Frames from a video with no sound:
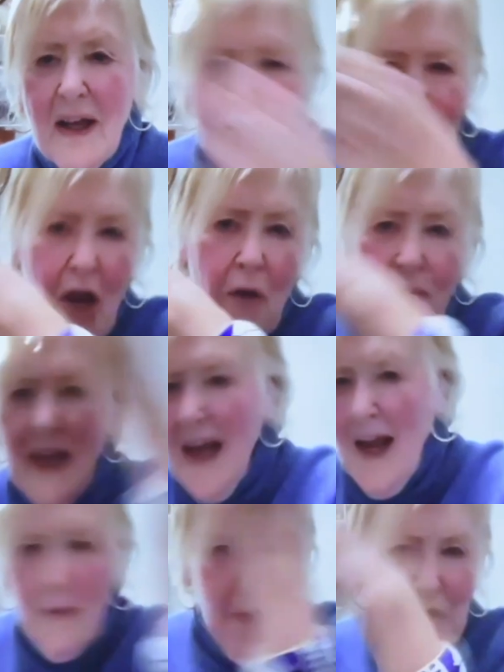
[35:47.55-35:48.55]
you know, that it
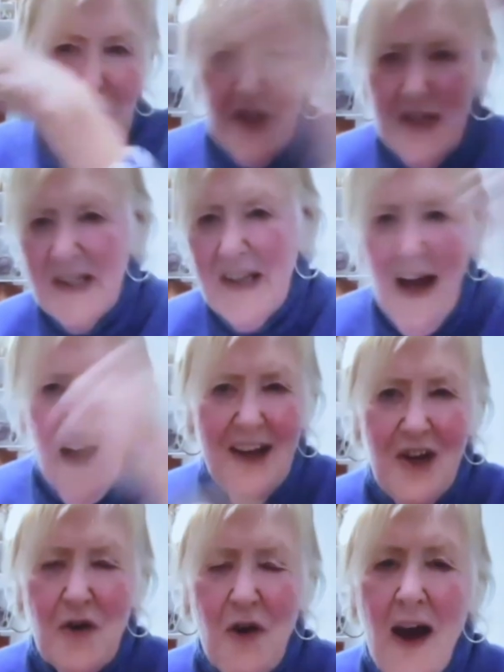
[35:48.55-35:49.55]
had pushed
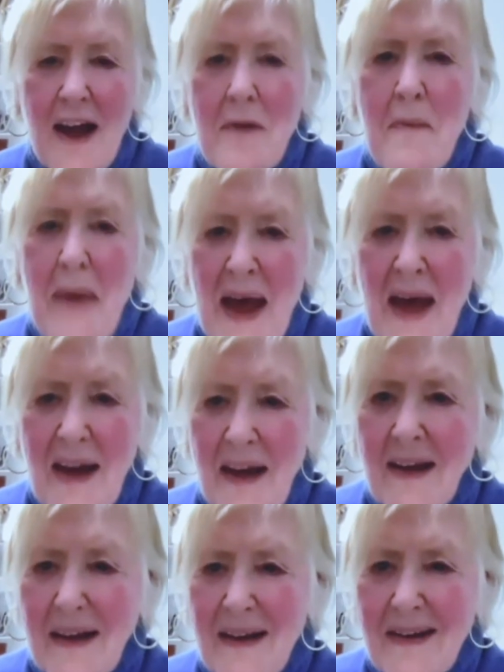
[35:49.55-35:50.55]
aside your
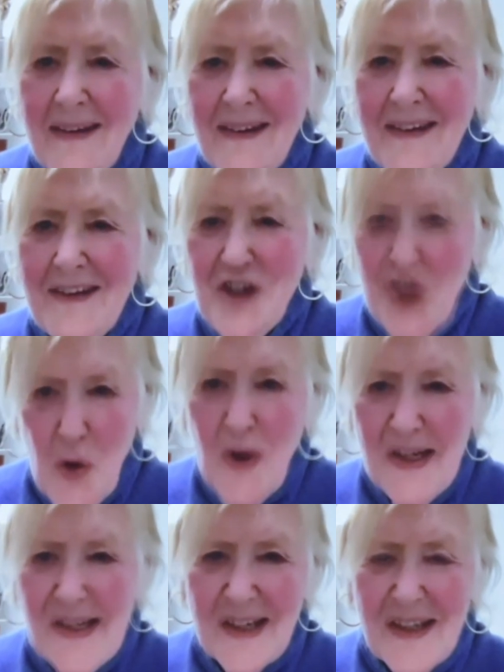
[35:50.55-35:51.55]
automatic
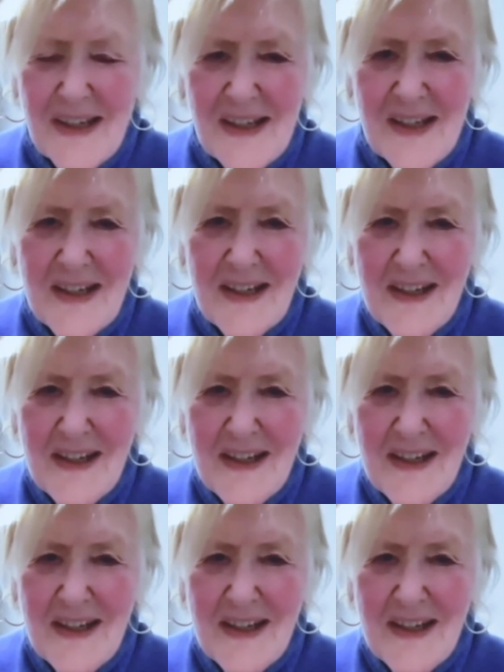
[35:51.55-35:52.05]
choices